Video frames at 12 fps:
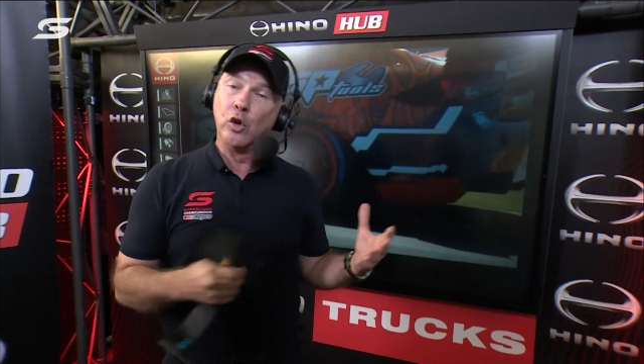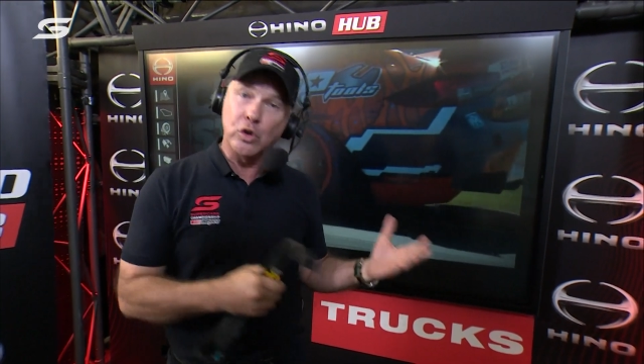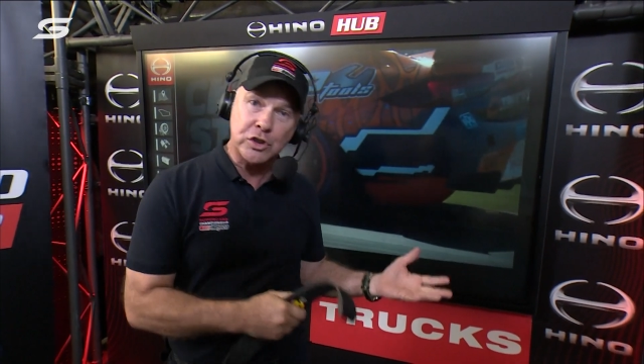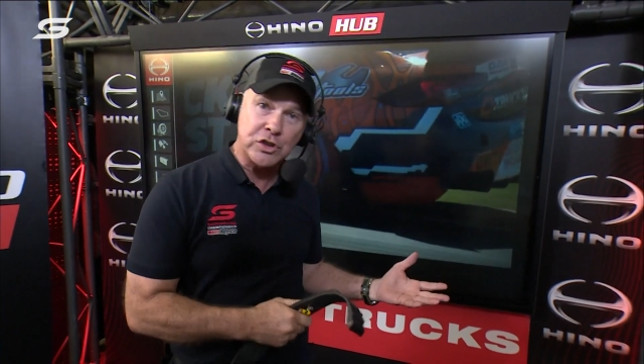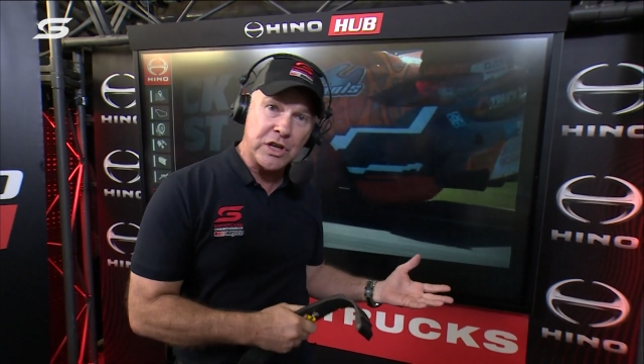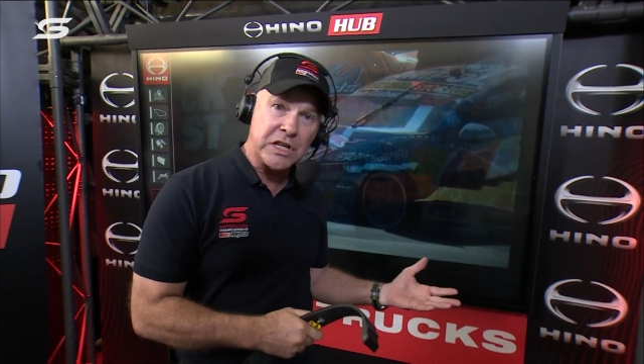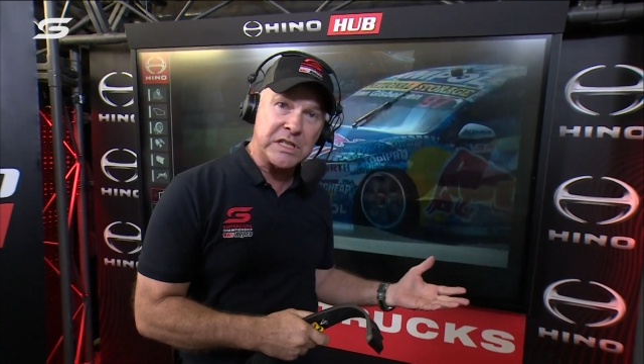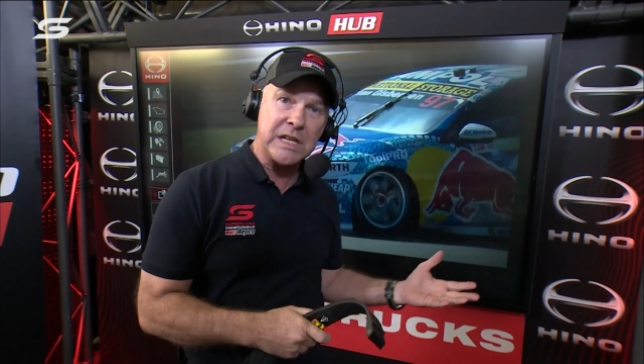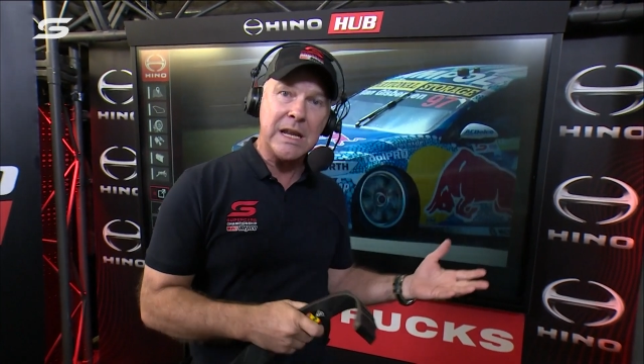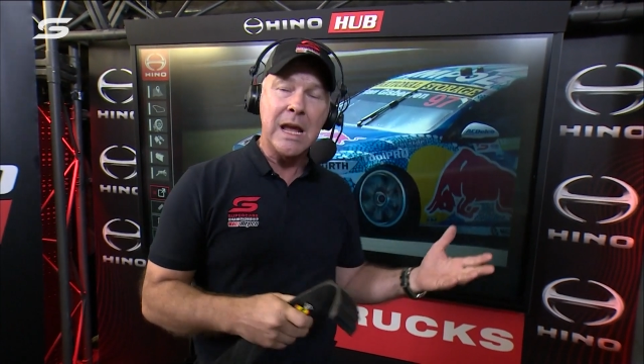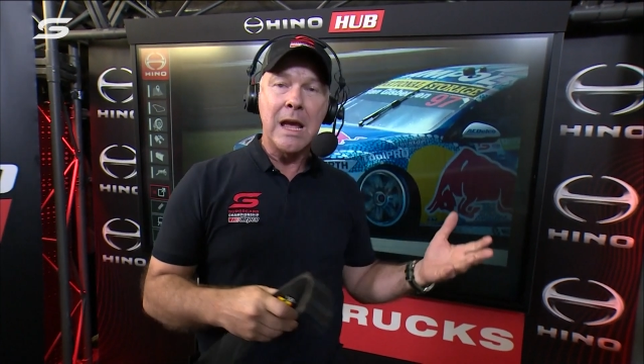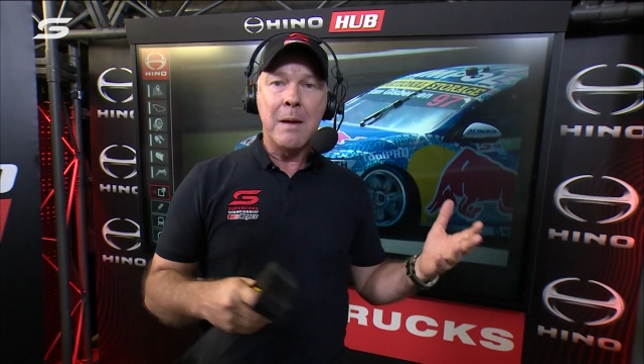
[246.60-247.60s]
Looks
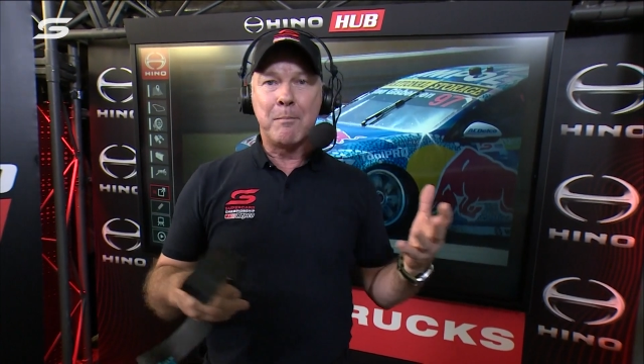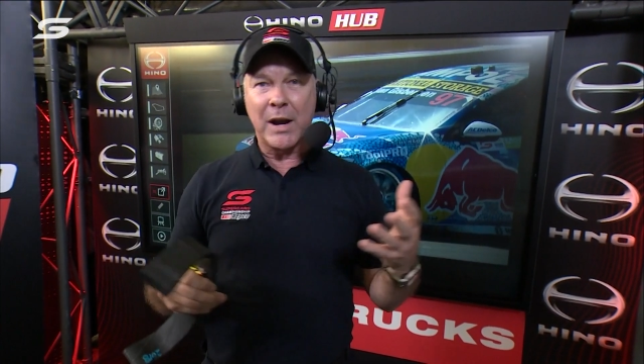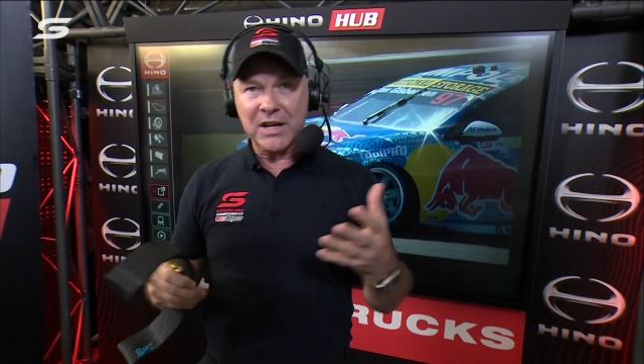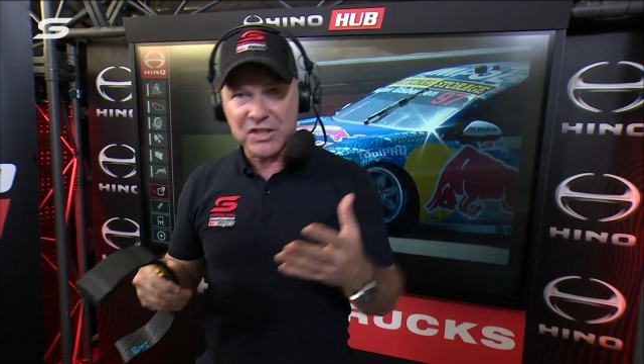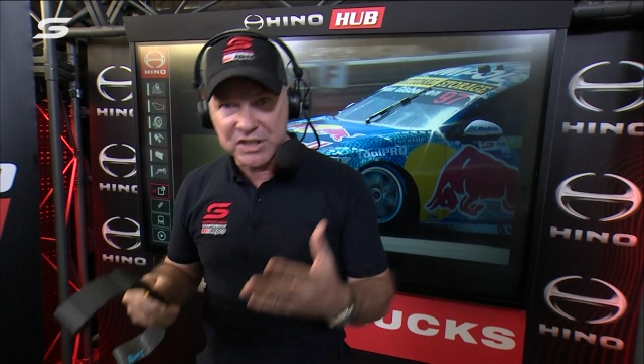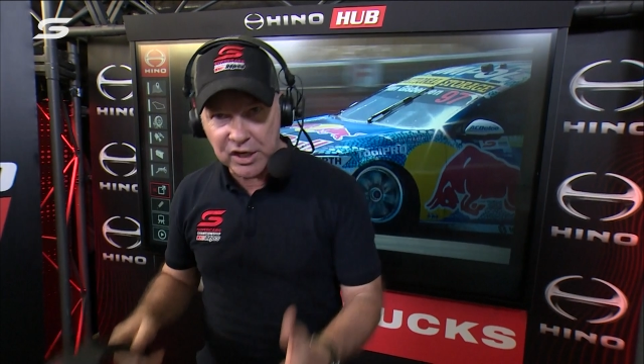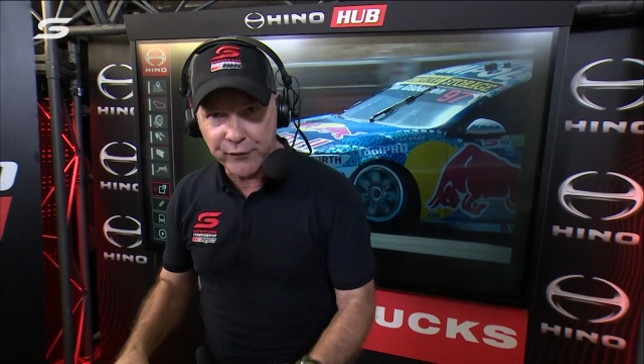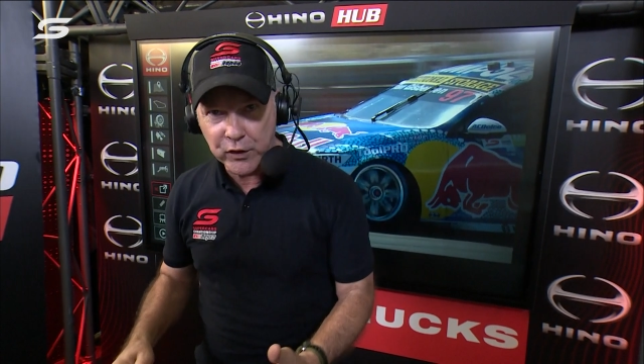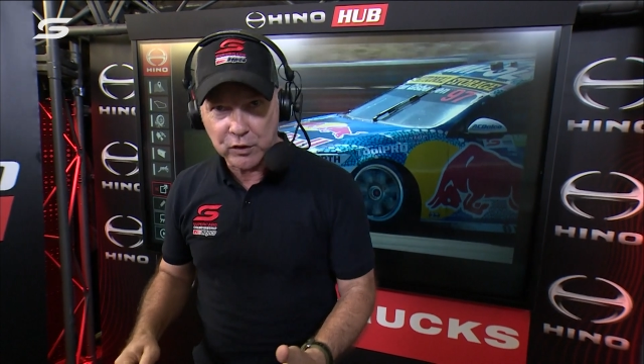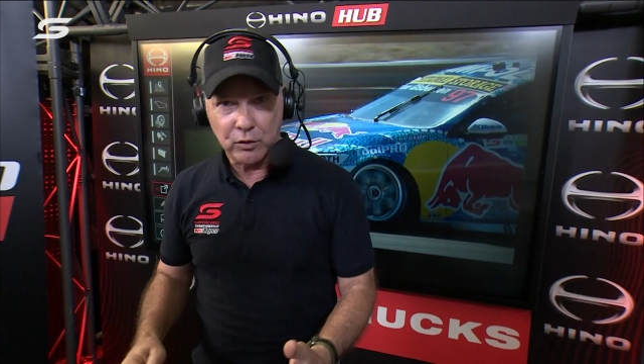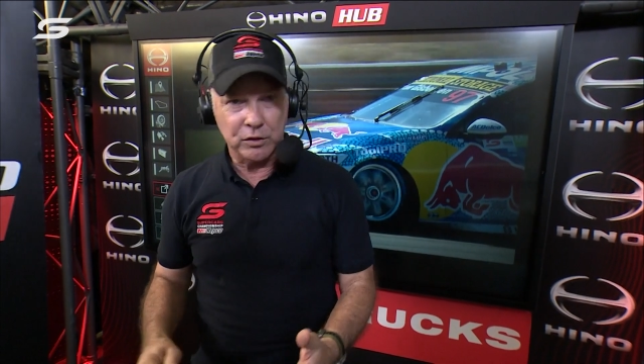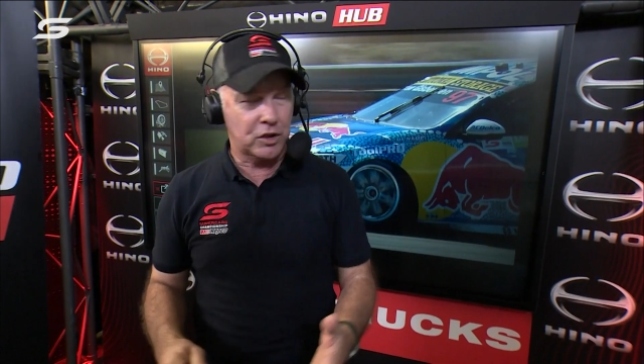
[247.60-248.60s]
easy, but it's
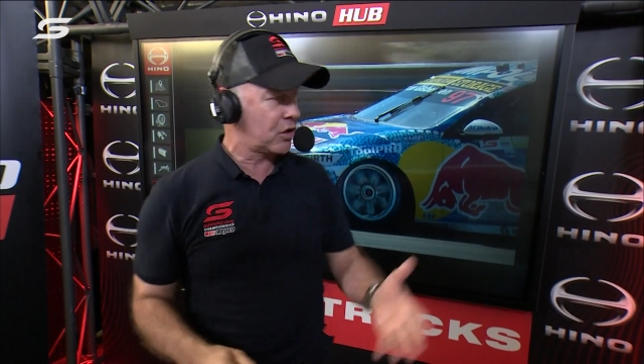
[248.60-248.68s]
difficult.